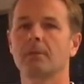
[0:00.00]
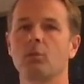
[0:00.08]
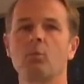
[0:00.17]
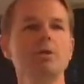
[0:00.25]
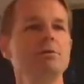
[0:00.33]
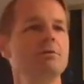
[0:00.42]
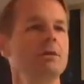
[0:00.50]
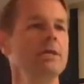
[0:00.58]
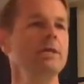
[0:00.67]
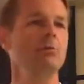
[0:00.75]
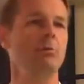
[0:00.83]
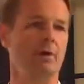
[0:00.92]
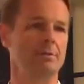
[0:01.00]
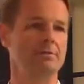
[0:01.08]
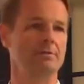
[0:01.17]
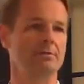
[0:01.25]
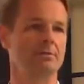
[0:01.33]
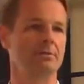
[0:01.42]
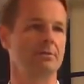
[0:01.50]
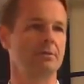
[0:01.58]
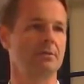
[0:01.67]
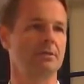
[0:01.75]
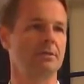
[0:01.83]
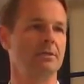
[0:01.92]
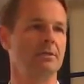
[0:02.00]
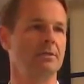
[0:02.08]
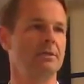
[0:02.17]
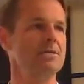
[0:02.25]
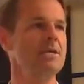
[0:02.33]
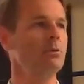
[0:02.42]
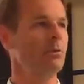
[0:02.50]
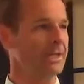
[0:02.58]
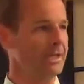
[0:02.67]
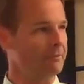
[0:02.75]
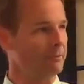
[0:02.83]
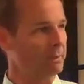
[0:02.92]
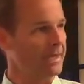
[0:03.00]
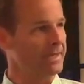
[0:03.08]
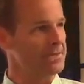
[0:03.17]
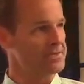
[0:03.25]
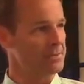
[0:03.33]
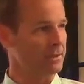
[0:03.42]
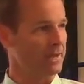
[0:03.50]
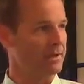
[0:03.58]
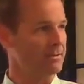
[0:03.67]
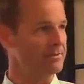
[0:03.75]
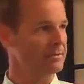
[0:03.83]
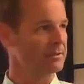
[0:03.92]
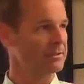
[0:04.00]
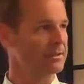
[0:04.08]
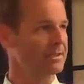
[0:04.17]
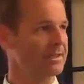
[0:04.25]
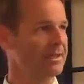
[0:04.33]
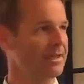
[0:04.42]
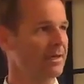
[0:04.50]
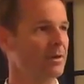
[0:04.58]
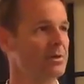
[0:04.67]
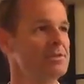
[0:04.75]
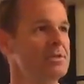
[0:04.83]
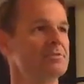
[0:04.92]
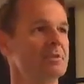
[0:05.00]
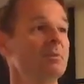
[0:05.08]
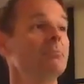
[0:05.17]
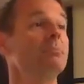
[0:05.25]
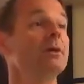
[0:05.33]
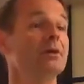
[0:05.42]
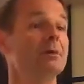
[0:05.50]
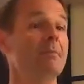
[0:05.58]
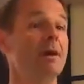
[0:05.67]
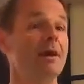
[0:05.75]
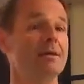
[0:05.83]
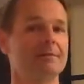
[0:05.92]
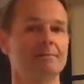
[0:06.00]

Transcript: What do you think he wants? Does he want to live a plain and simple life? Or does he have something bigger in mind?